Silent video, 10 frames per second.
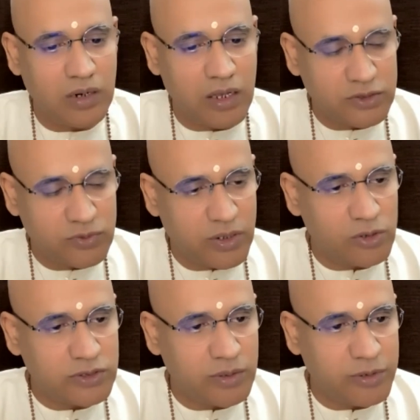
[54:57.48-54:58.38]
Last week
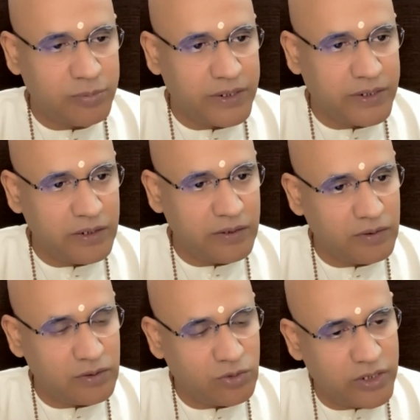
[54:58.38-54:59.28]
also I am repeating.
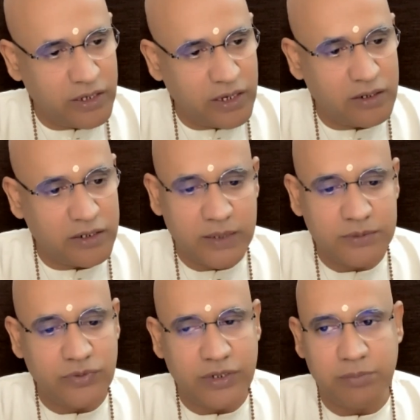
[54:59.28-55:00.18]
Today, 100
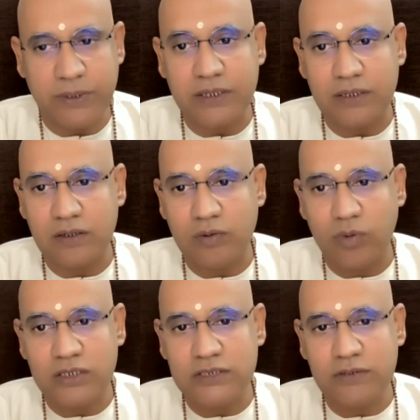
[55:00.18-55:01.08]
times we repeated.
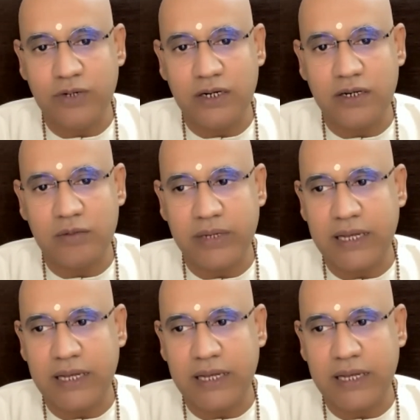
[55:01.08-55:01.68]
What is a filtering